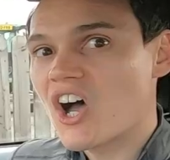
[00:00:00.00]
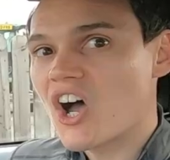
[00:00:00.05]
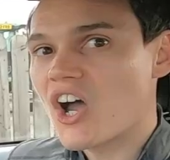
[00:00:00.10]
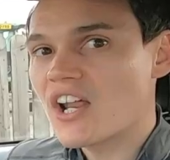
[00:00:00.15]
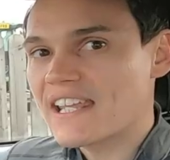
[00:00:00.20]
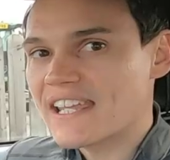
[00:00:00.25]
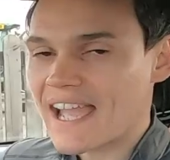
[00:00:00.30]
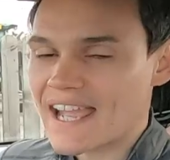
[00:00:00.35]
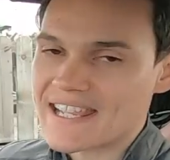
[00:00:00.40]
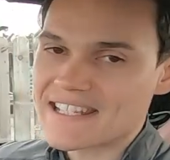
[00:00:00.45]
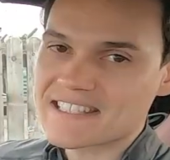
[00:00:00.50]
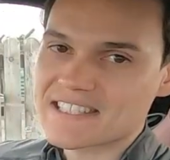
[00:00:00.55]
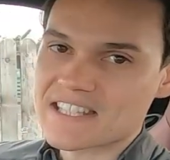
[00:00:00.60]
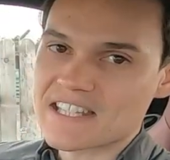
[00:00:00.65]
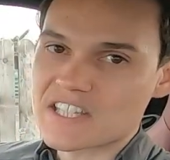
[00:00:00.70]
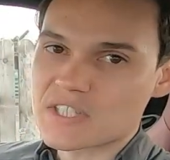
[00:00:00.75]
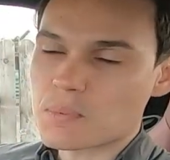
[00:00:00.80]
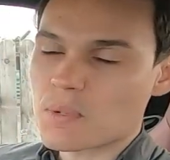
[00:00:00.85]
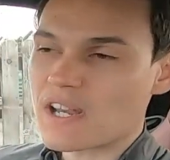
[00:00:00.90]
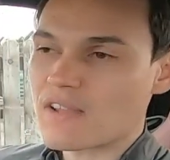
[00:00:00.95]
early
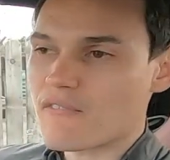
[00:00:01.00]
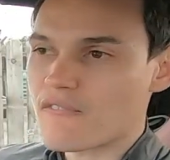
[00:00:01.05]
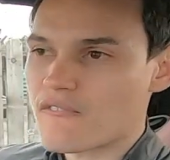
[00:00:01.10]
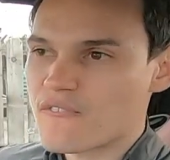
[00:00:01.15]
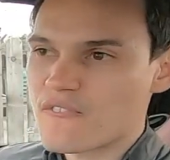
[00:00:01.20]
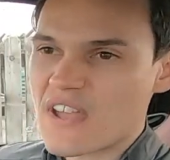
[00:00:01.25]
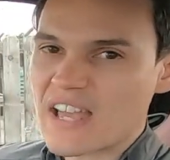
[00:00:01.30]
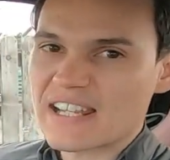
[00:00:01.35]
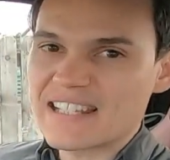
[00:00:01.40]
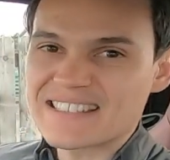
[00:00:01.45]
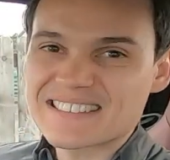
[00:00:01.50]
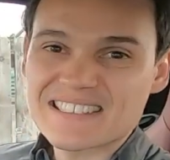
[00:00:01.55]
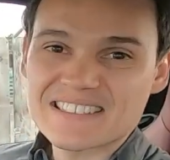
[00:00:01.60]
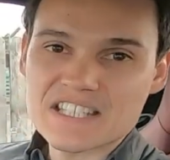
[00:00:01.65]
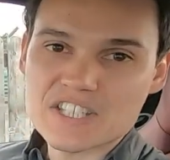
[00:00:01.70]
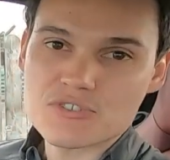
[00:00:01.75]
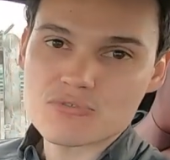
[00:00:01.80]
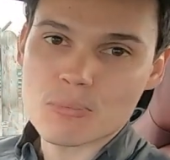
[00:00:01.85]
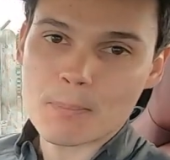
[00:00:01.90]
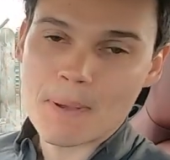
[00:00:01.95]
80s, where it fell into
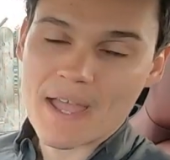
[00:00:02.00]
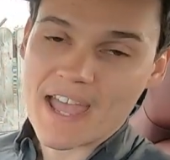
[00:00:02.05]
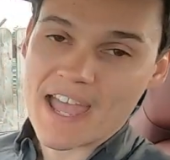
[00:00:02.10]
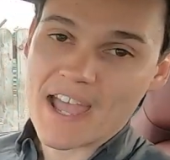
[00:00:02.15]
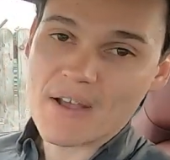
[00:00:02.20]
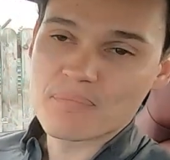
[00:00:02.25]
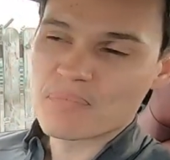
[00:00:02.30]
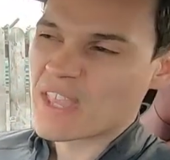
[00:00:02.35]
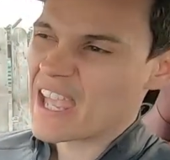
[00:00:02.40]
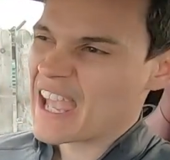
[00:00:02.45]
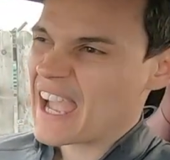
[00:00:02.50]
disrepair